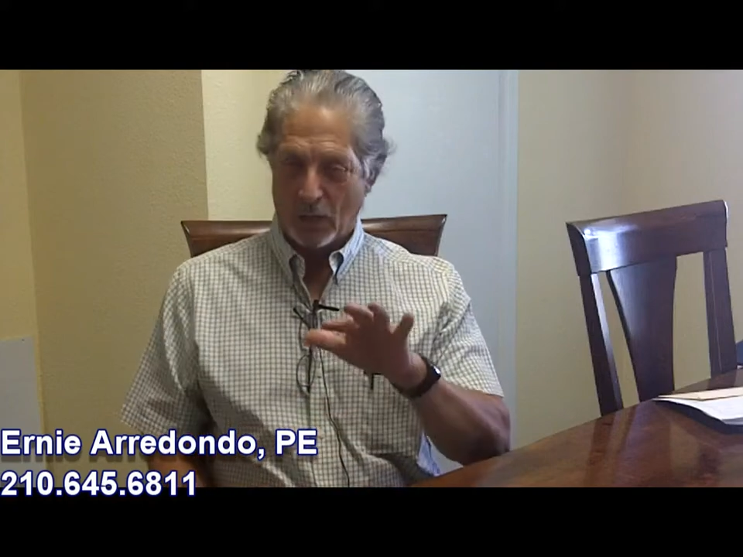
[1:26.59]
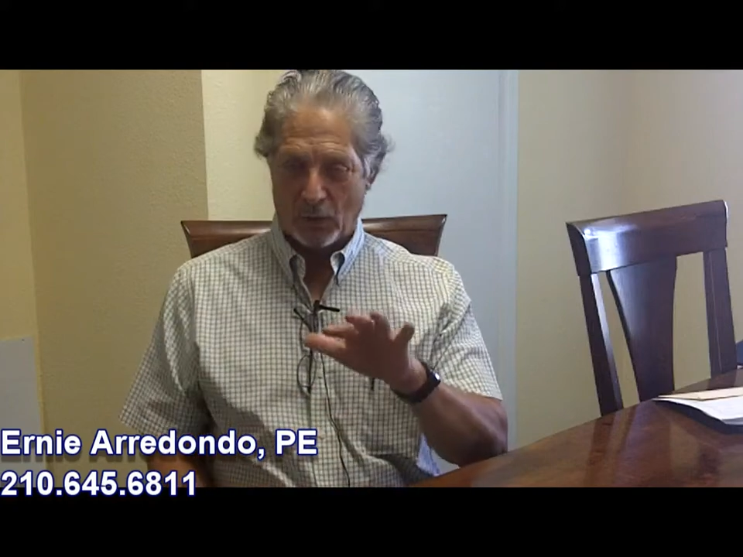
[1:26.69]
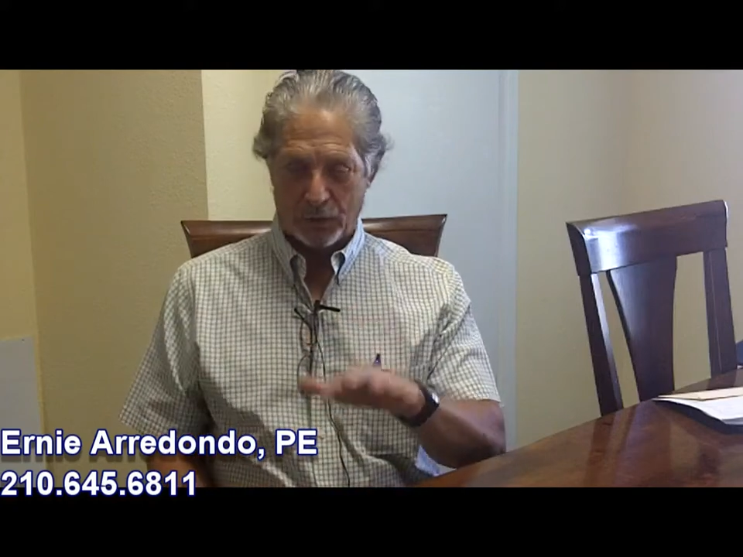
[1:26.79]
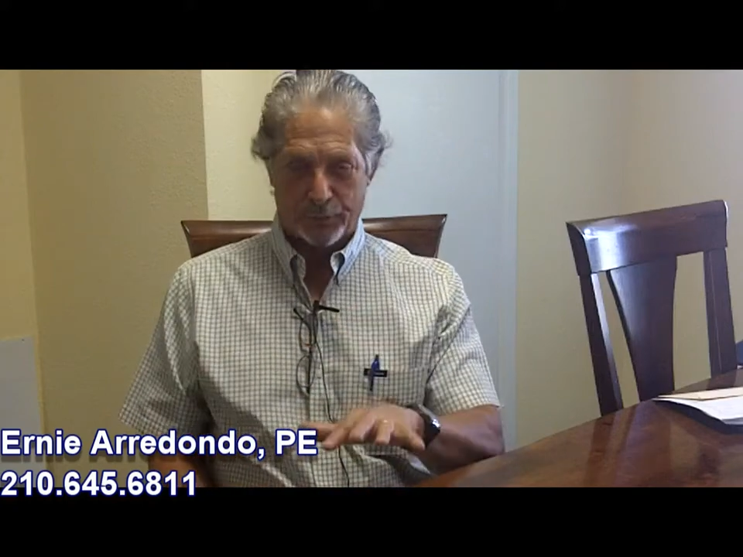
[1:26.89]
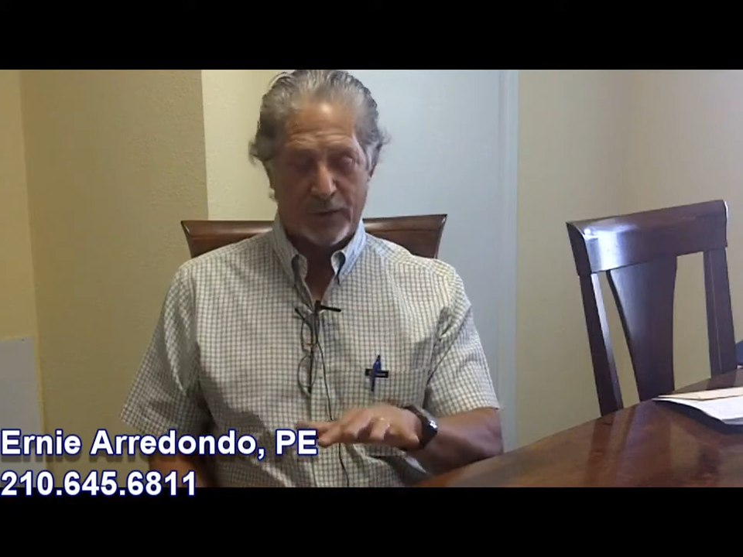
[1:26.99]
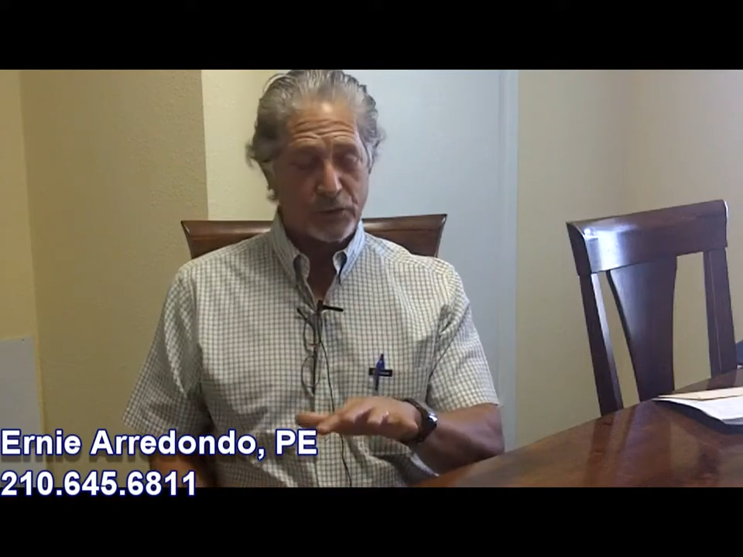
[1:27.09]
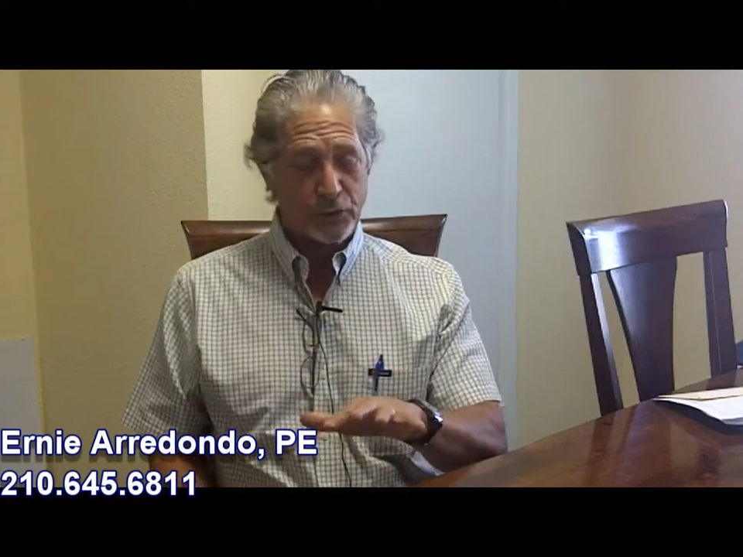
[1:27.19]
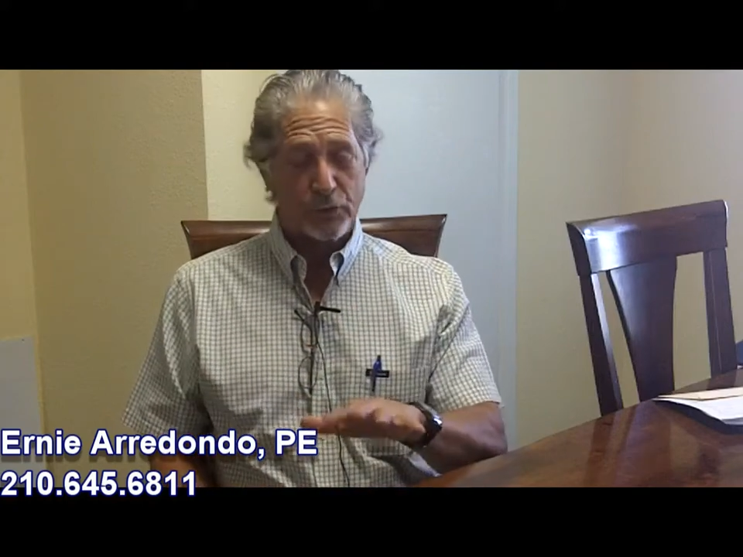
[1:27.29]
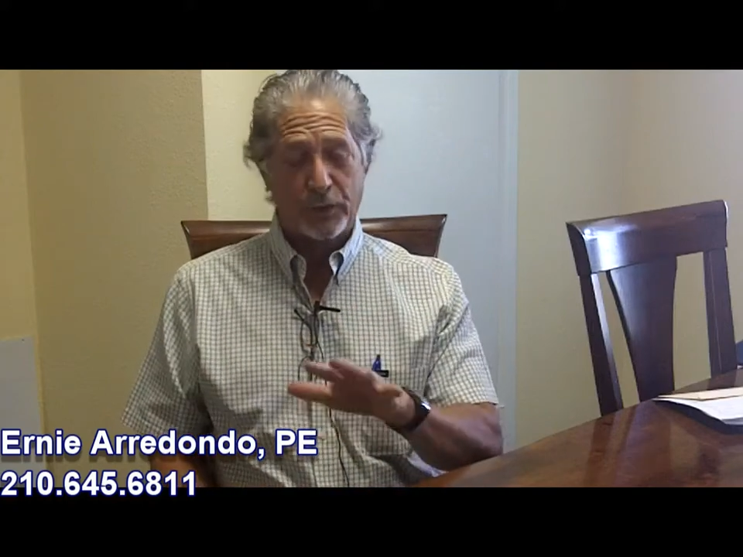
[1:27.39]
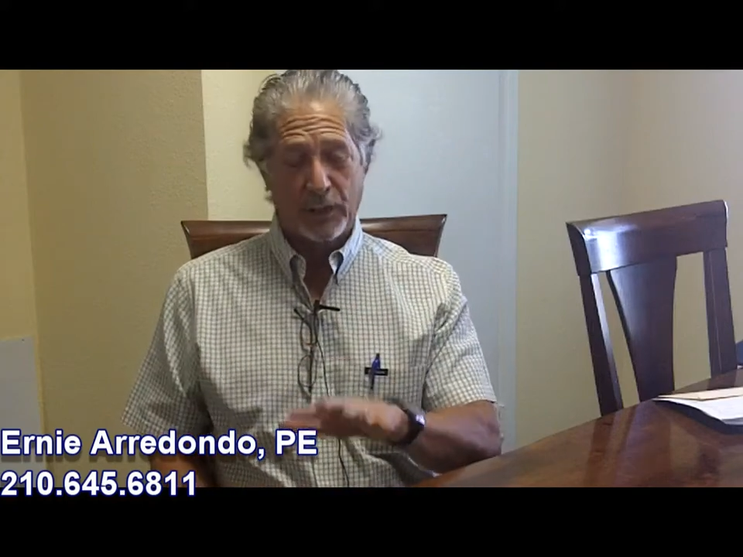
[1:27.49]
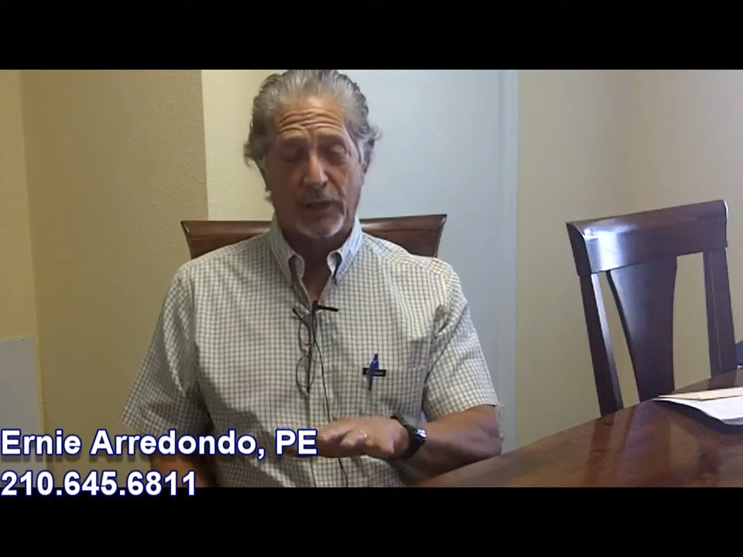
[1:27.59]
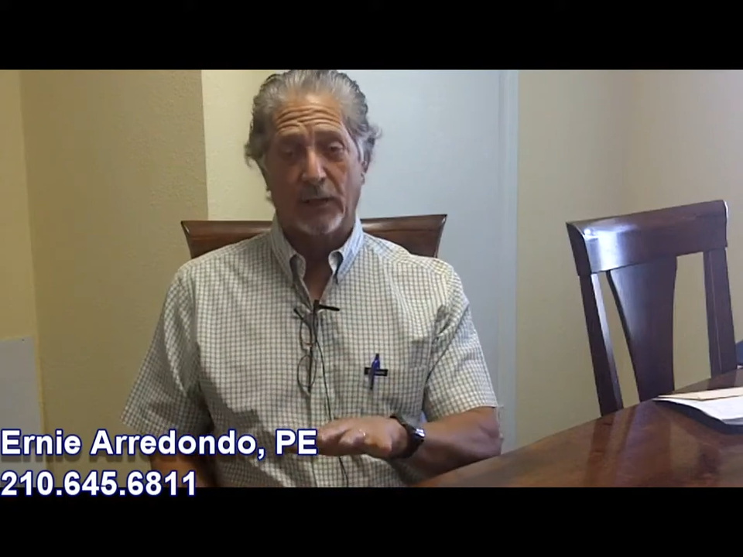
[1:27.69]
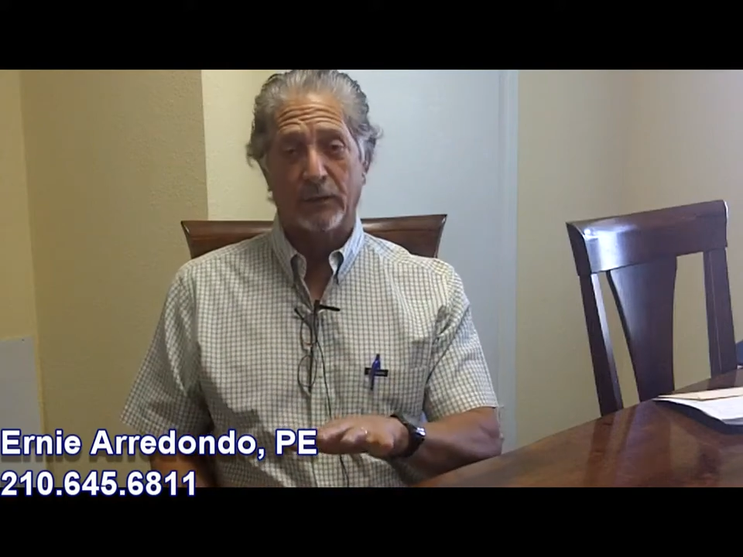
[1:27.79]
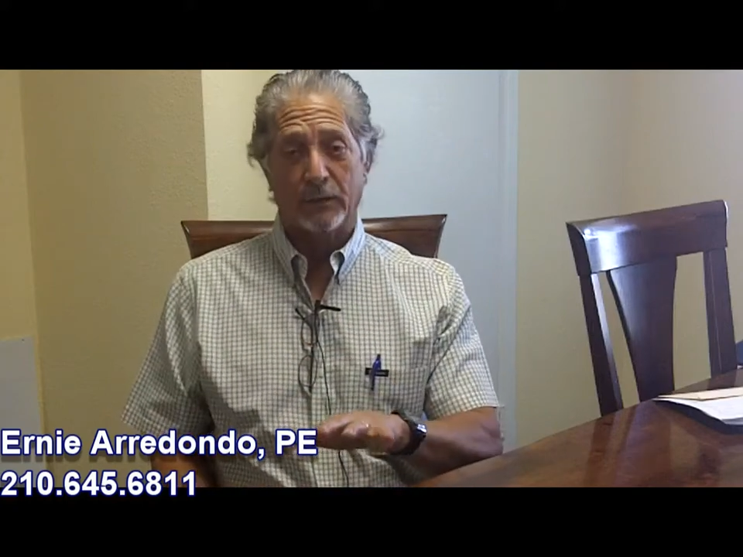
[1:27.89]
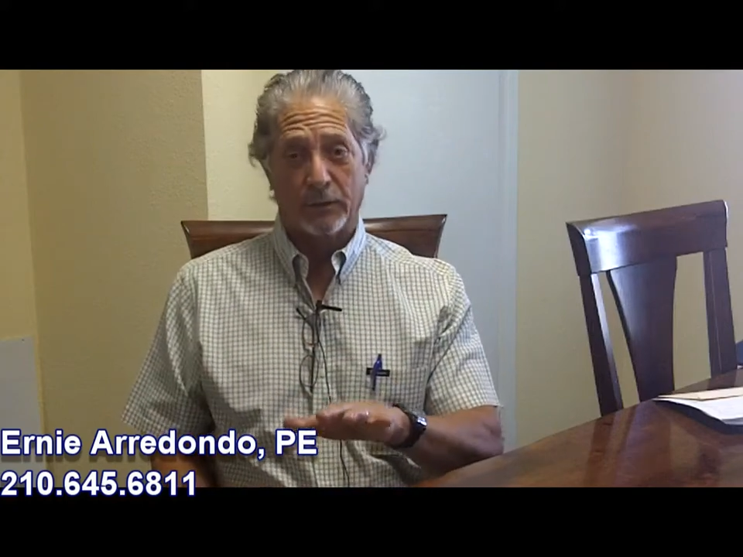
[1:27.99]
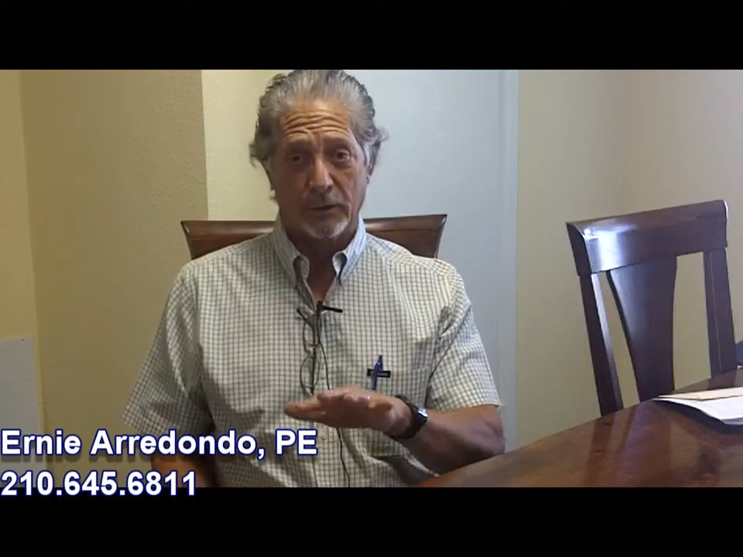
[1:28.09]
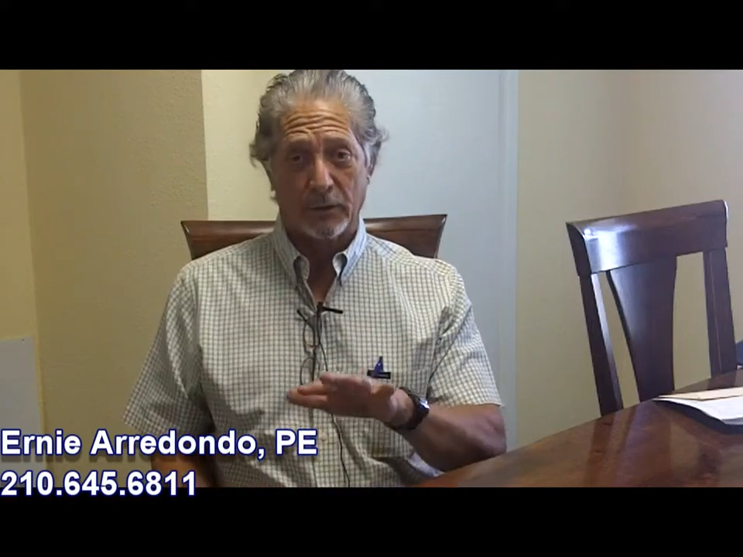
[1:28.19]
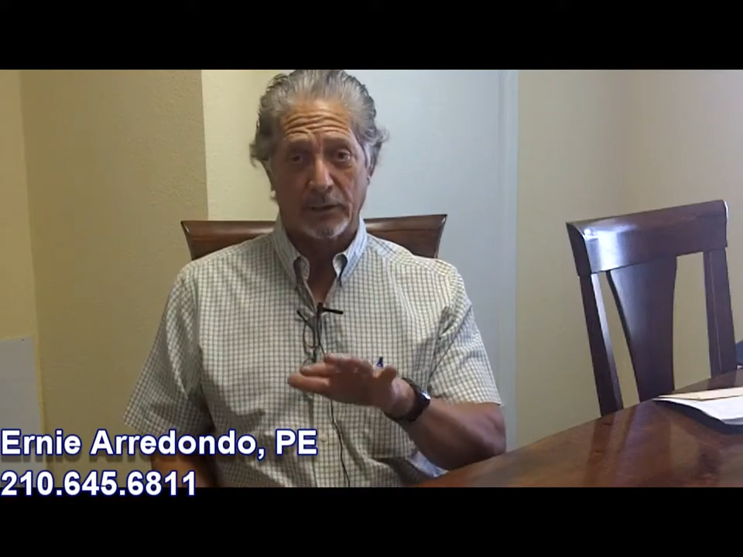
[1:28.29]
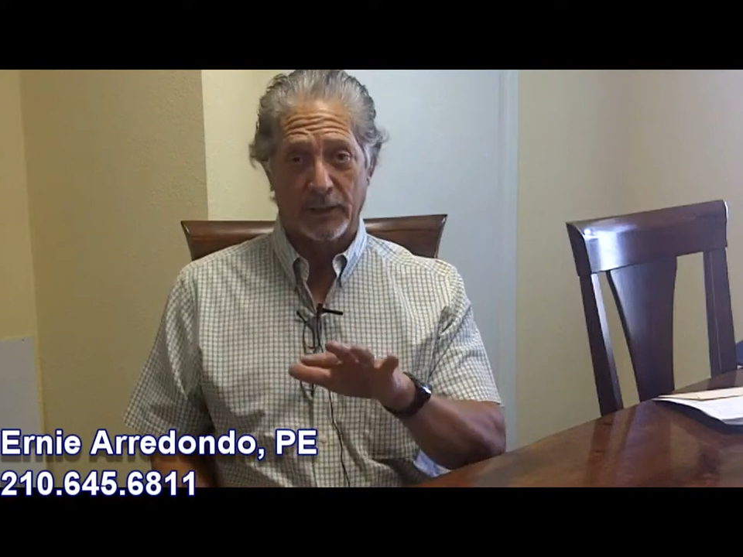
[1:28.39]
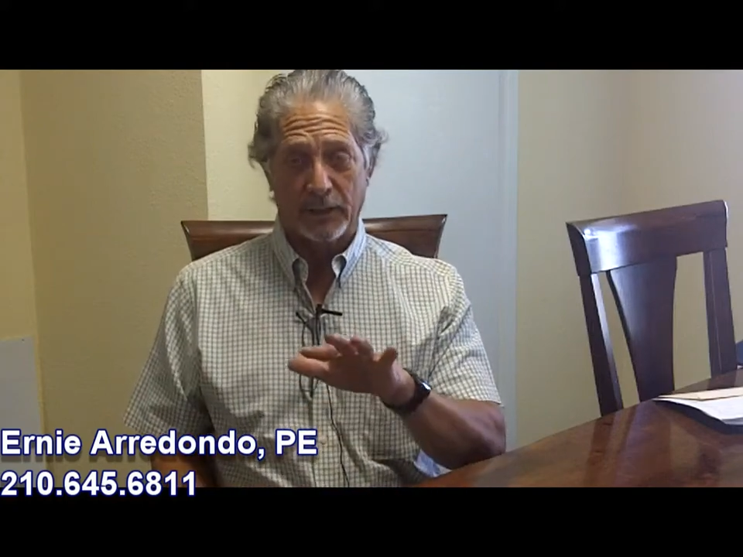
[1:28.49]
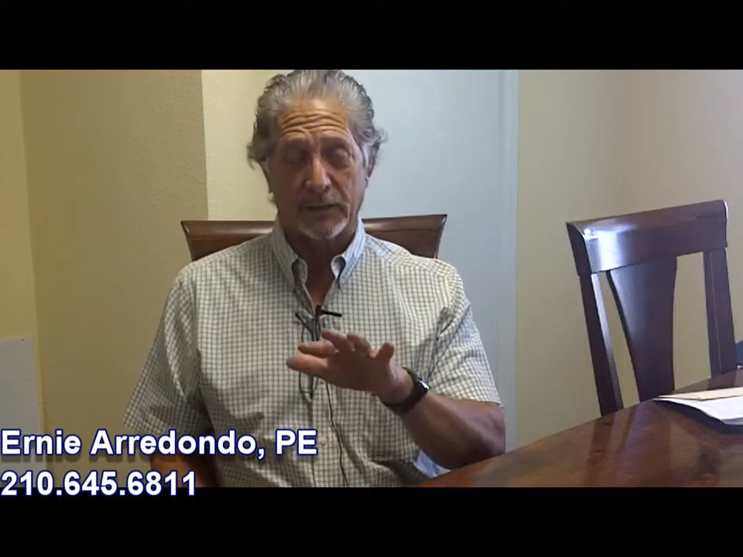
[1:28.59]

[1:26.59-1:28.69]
or as best you can during